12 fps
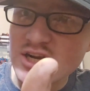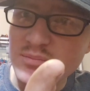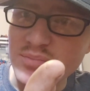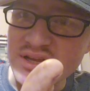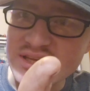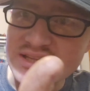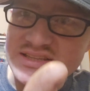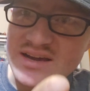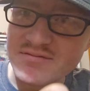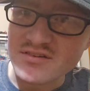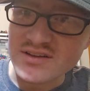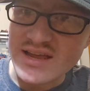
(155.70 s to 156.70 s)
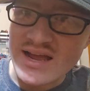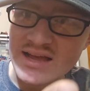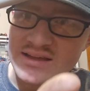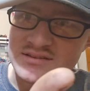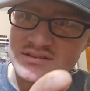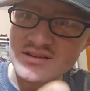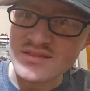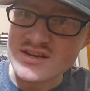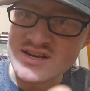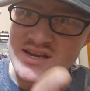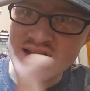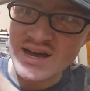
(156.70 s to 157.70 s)
but he definitely has the
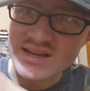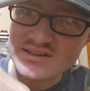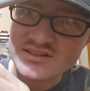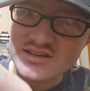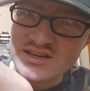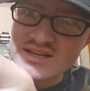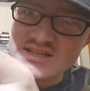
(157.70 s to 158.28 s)
nice